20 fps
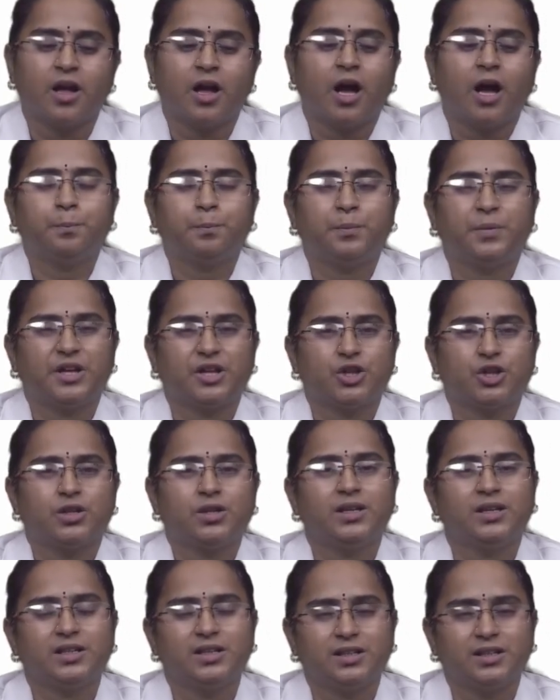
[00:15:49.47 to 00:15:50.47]
and patient
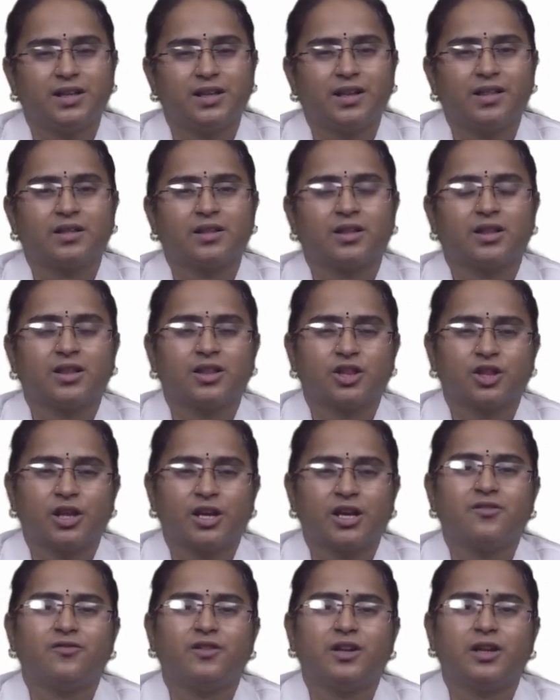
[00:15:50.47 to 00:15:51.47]
in this
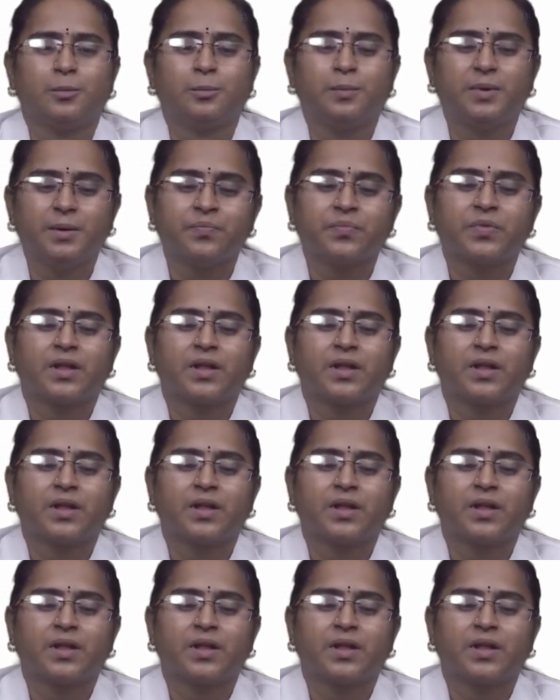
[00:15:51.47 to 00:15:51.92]
stage will be